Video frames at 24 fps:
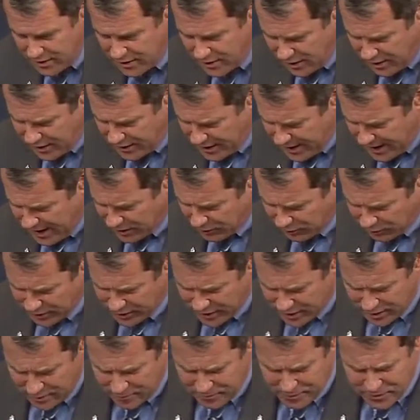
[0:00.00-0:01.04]
an
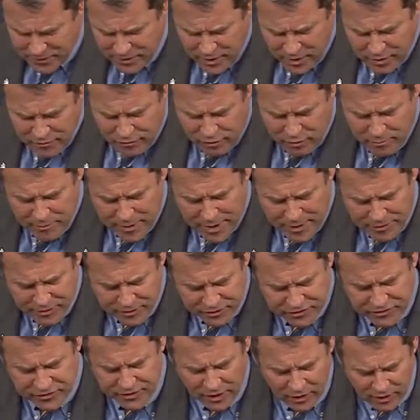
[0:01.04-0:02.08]
acronym for
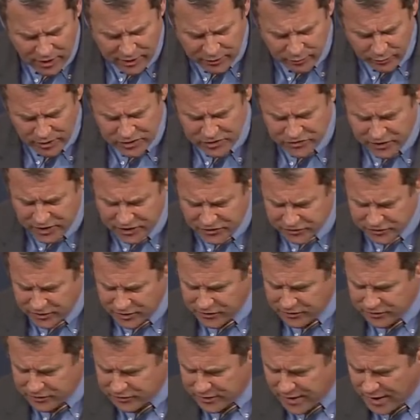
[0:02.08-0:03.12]
methicillin-resistant
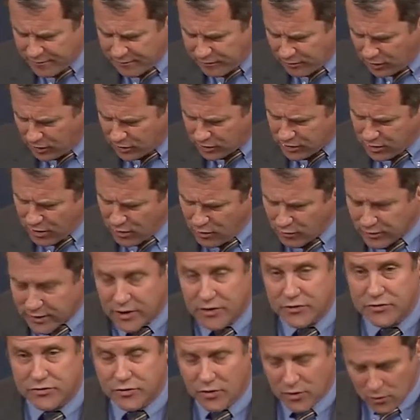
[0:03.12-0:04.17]

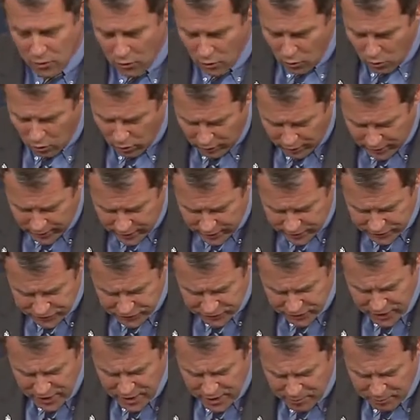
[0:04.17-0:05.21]
Staphylococcus aureus.
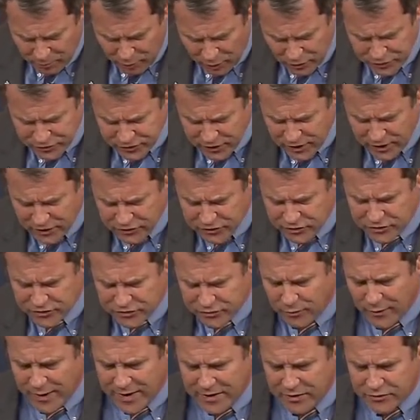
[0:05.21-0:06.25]
MRSA is a
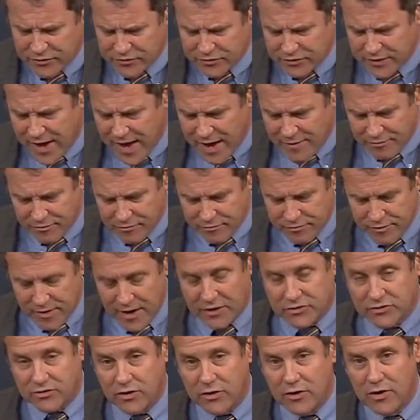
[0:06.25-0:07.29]
strain of staph
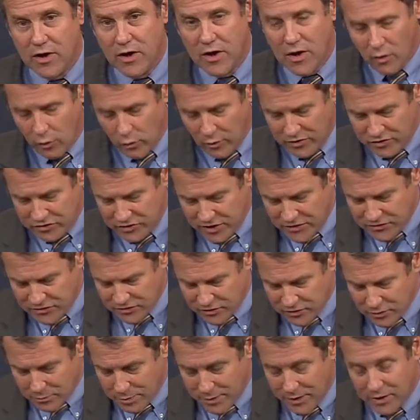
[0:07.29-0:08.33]
infection resistant
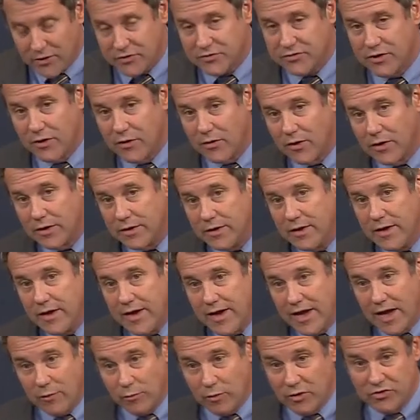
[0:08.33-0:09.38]
to penicillin
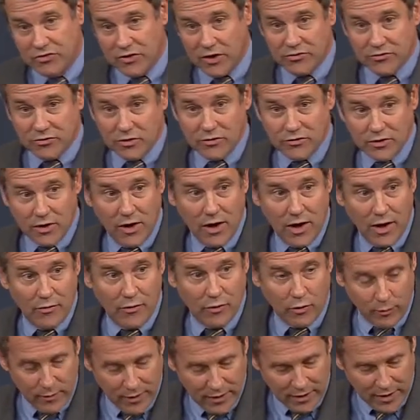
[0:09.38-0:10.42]
and resistant to other
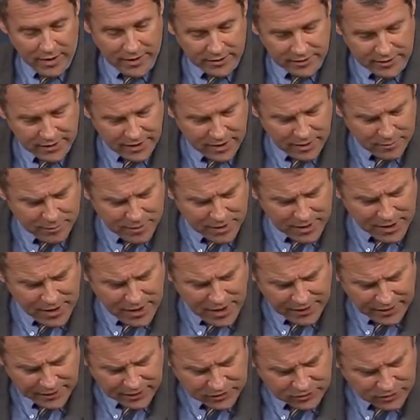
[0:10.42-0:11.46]
related
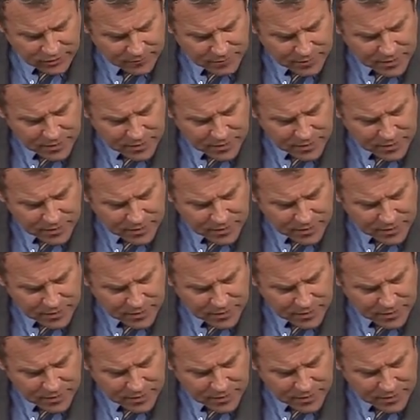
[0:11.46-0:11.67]
antibiotics.